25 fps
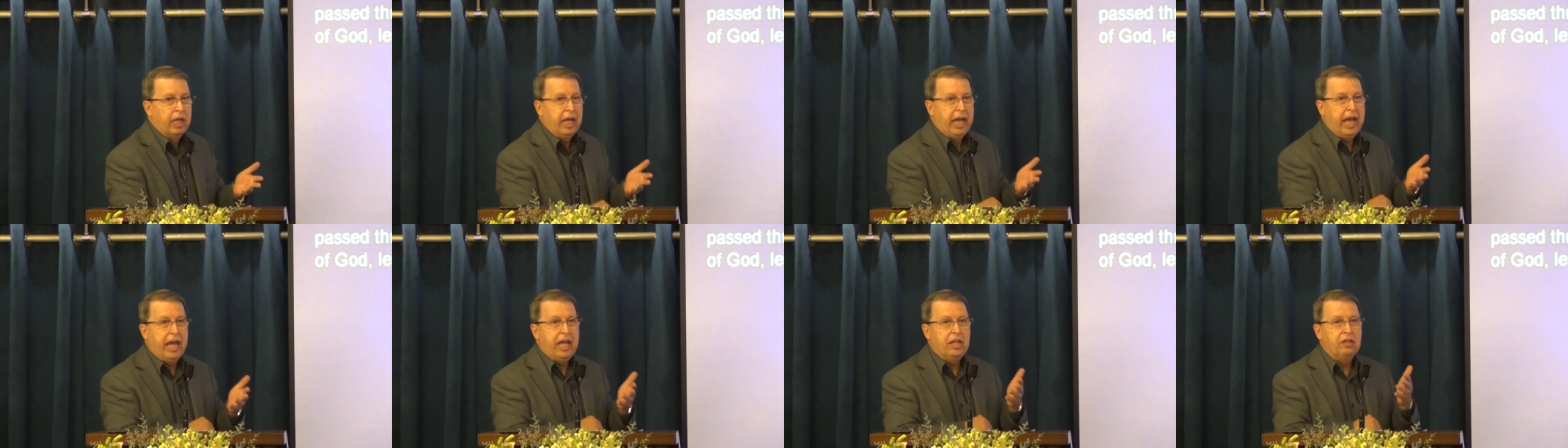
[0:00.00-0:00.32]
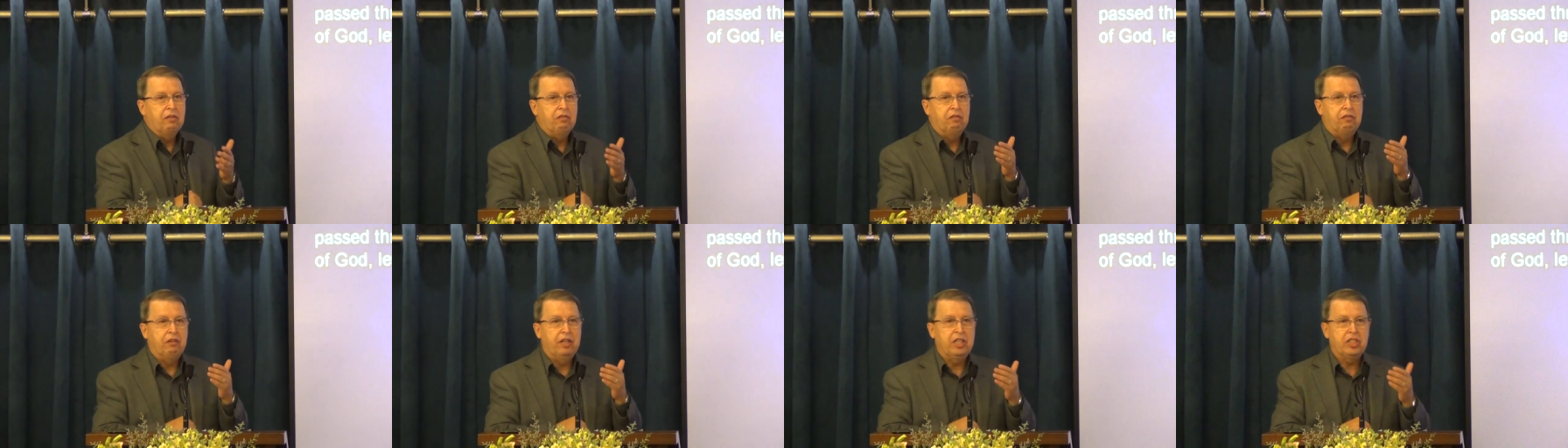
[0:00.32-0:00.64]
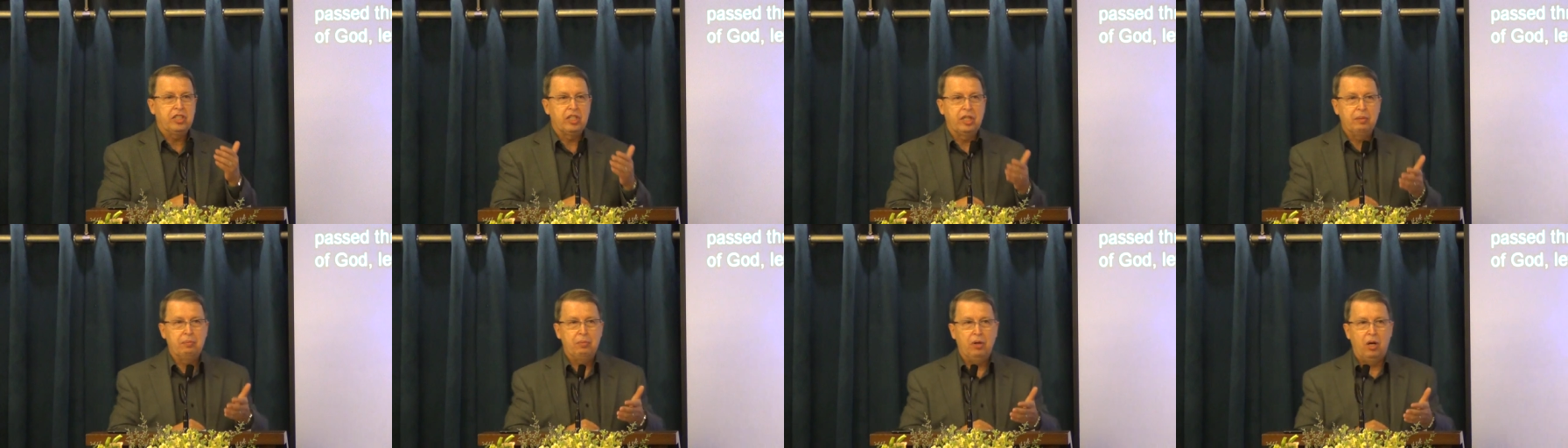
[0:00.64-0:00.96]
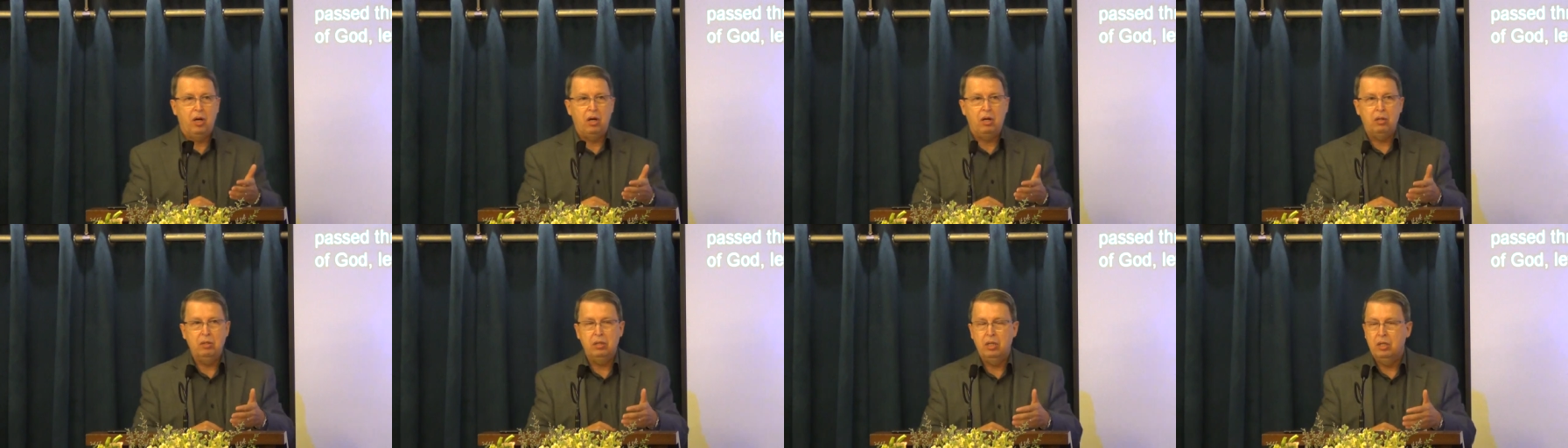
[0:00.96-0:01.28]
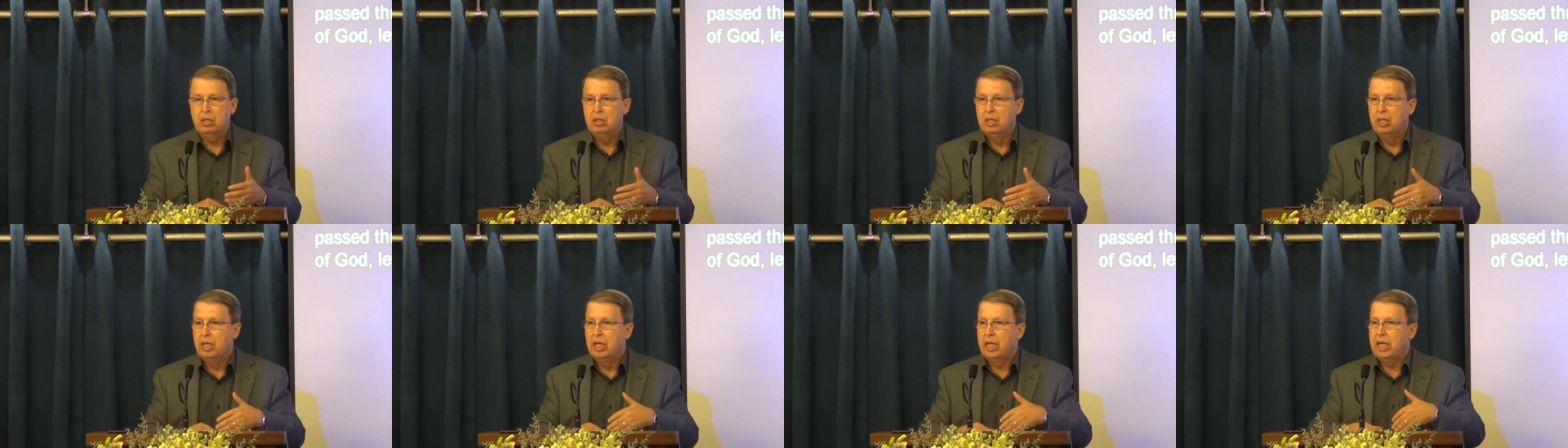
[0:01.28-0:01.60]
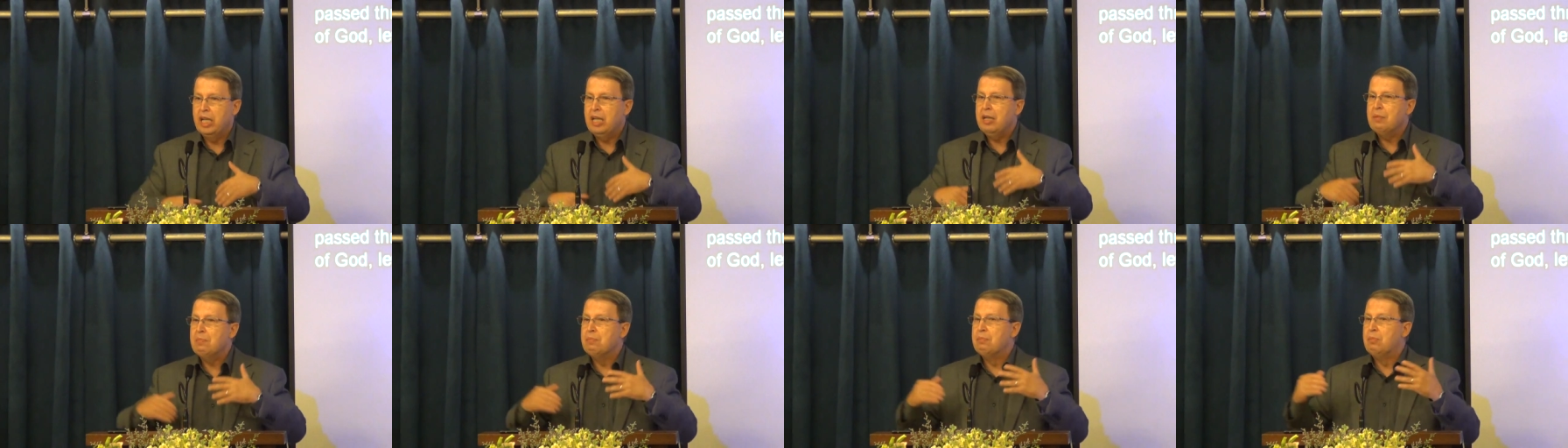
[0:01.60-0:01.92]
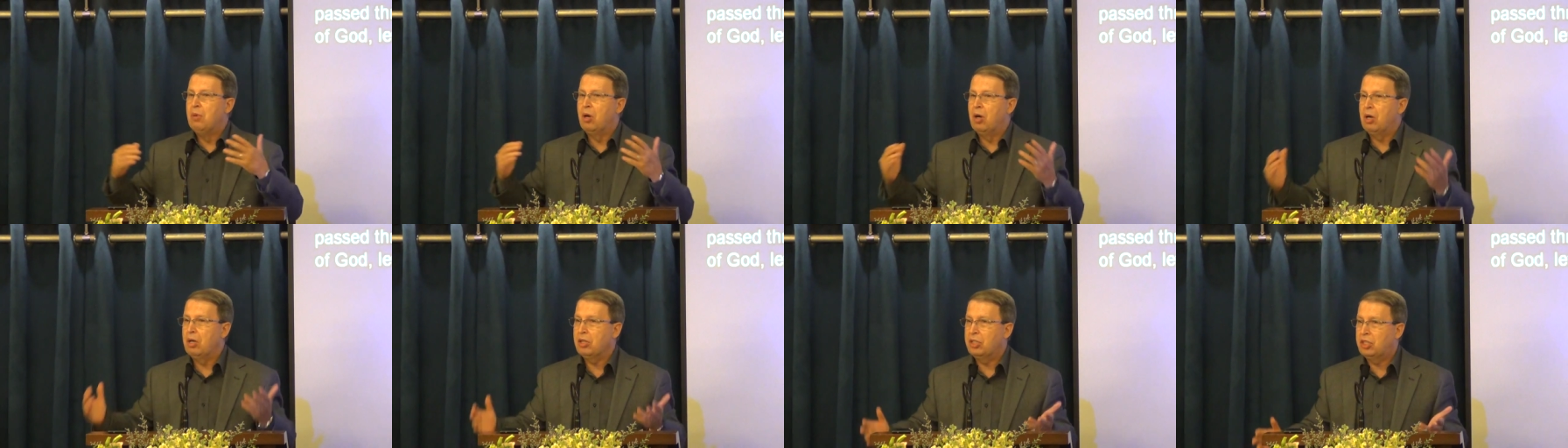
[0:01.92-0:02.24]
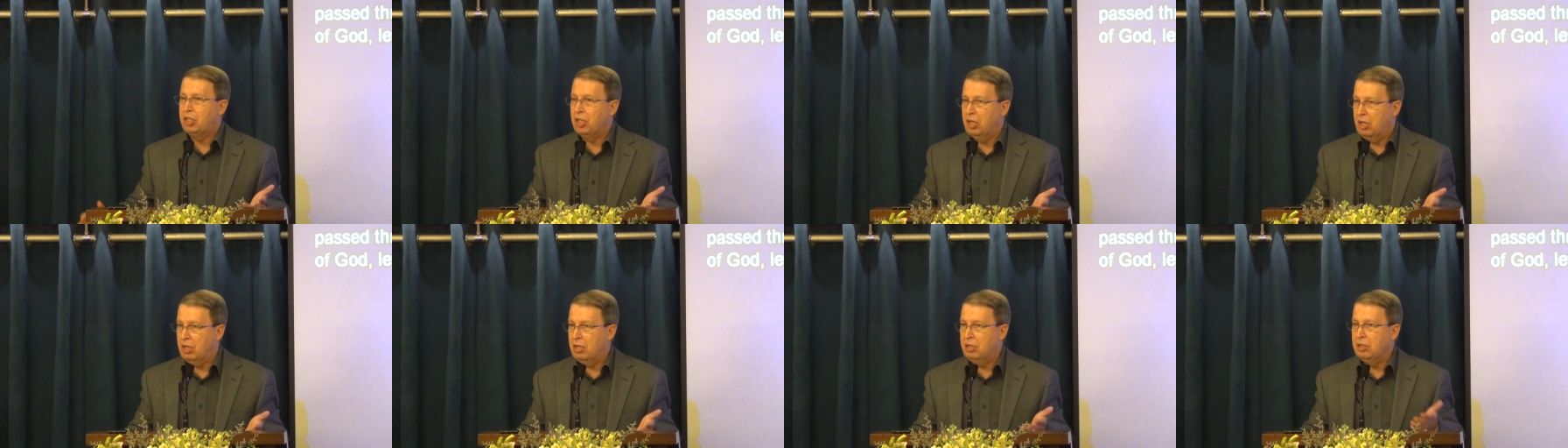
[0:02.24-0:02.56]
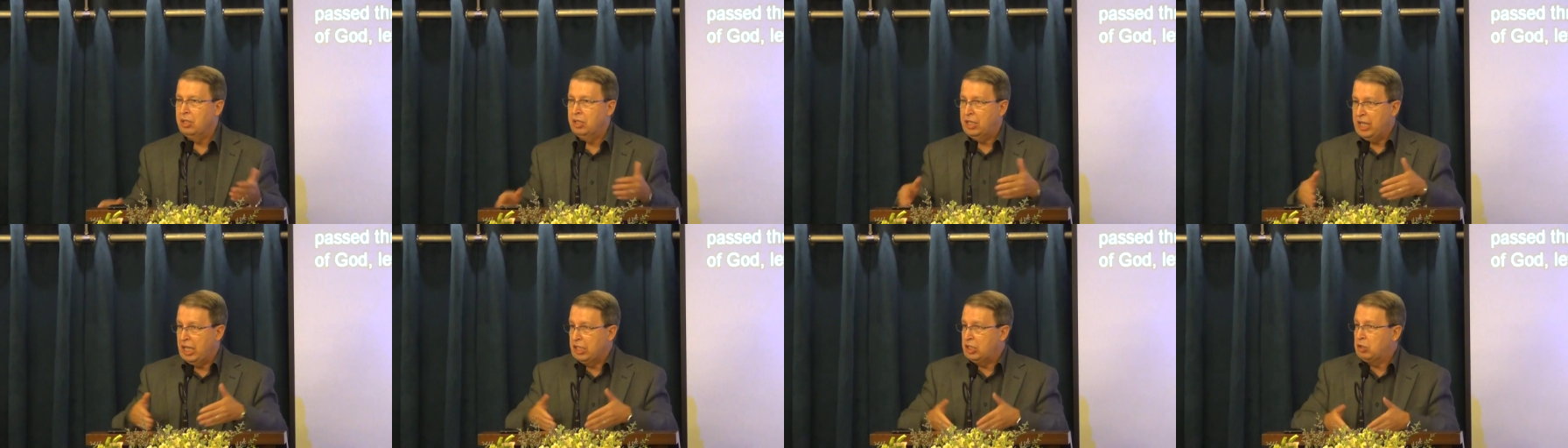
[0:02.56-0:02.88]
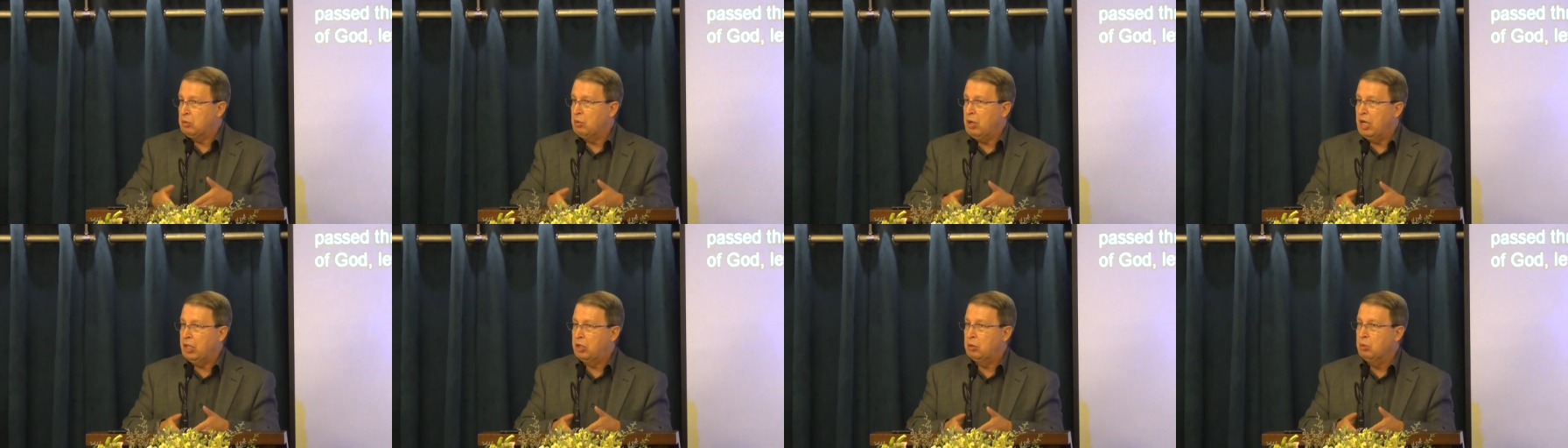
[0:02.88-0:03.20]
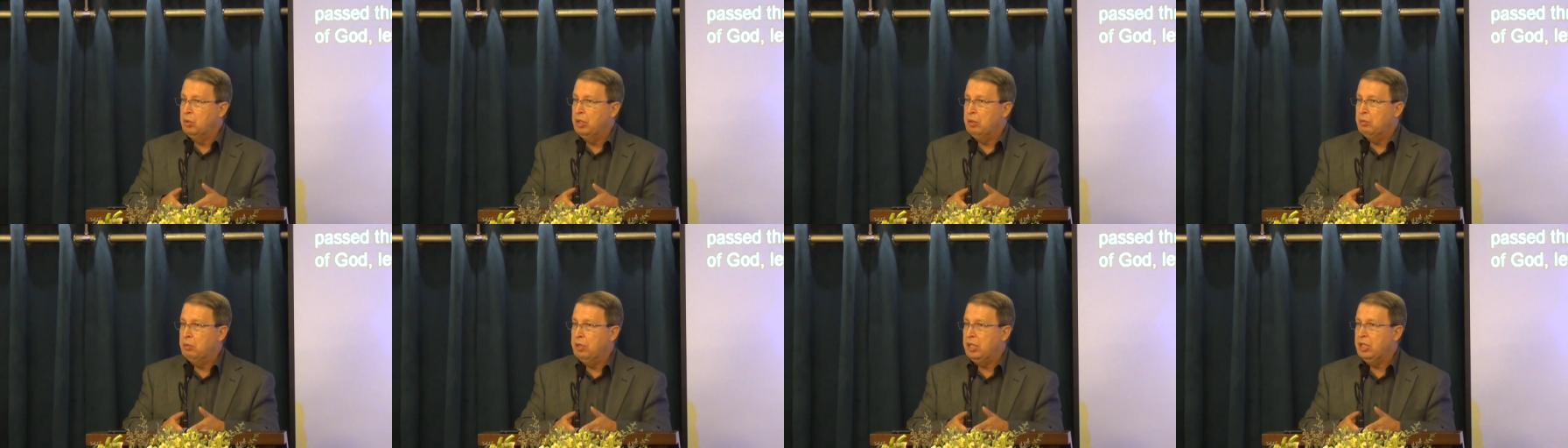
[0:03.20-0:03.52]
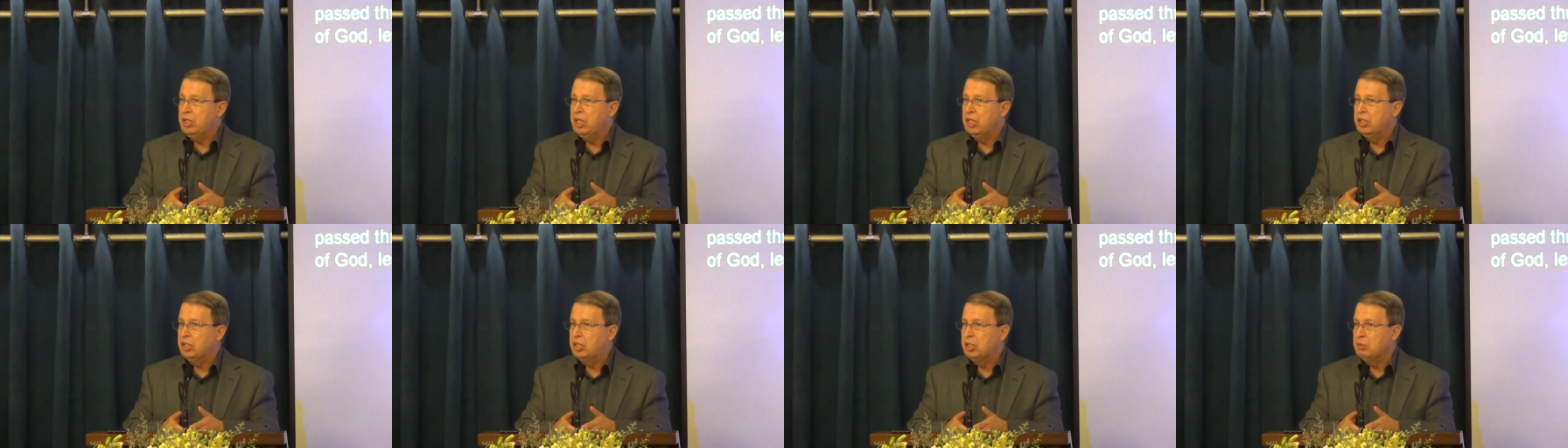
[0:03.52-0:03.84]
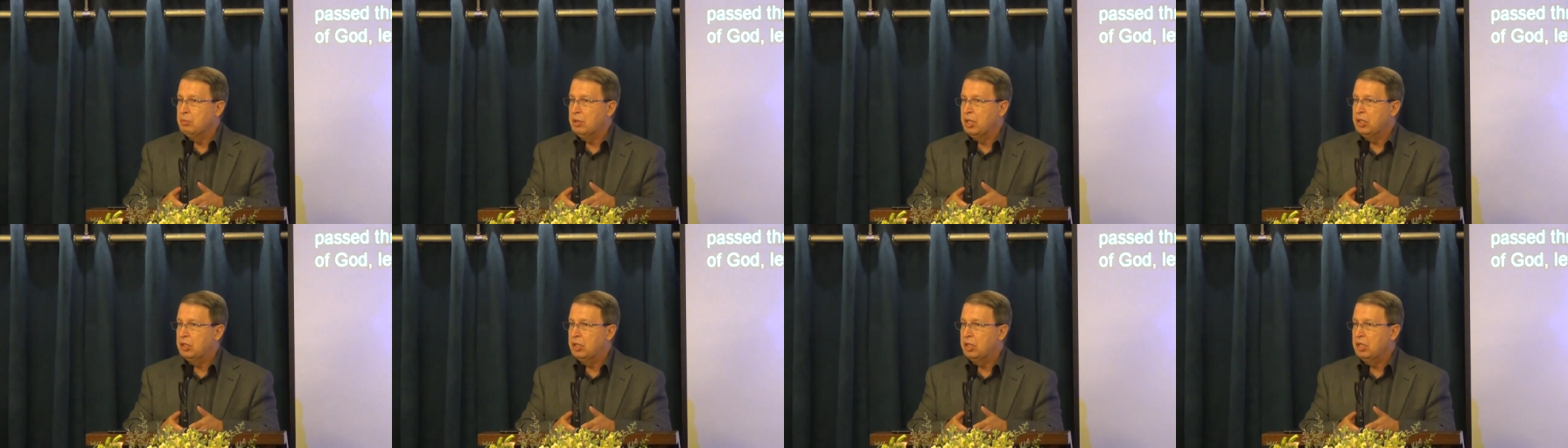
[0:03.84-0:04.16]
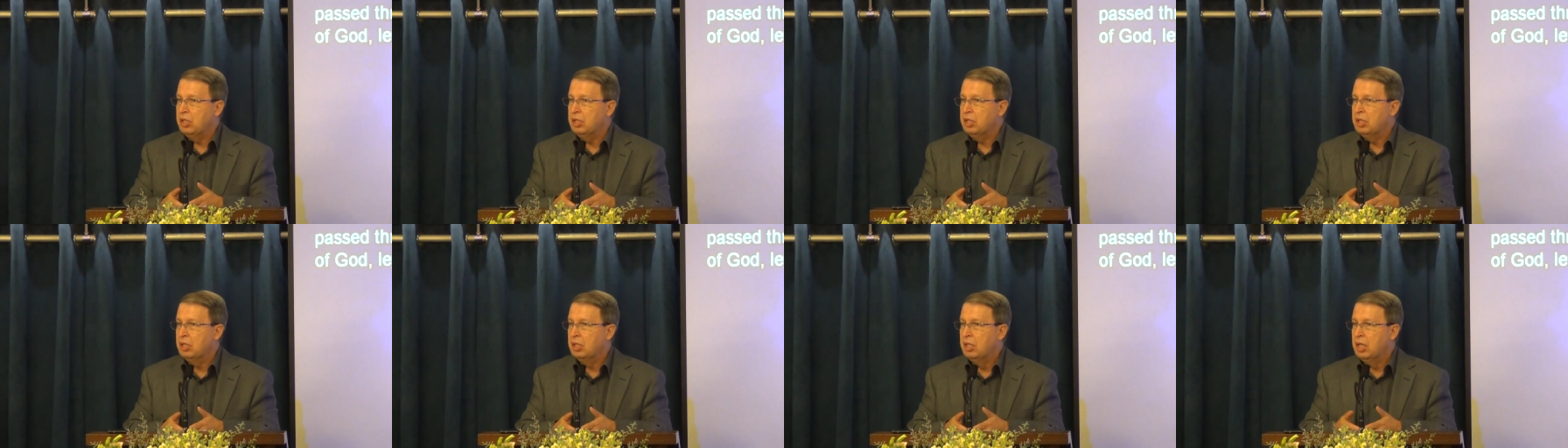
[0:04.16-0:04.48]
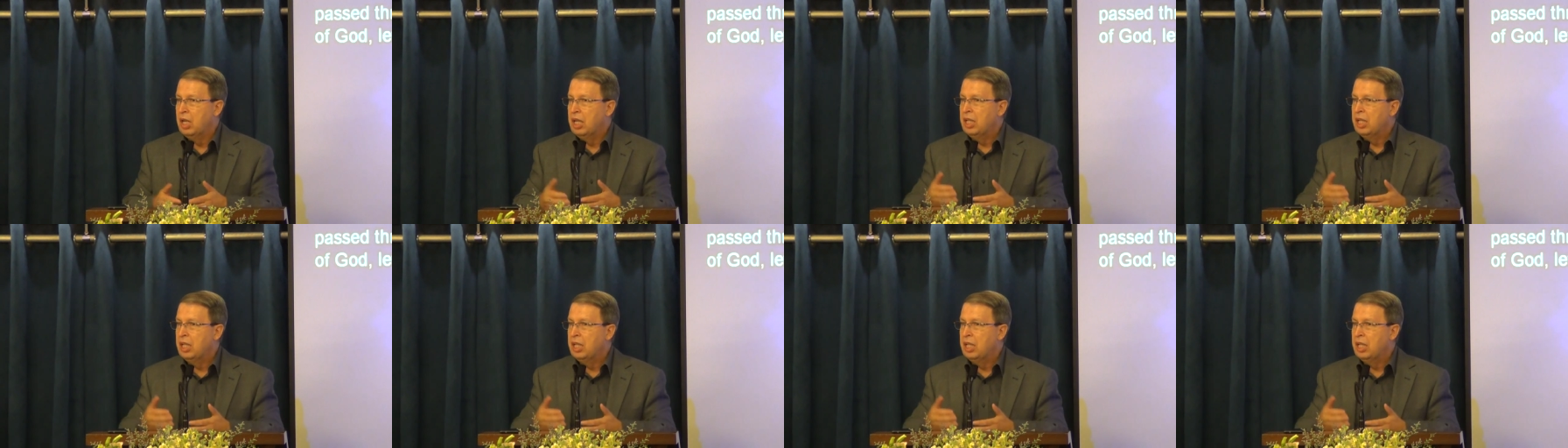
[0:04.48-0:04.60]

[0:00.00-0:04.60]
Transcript: Invisible, immortal, that's what we read in Timothy.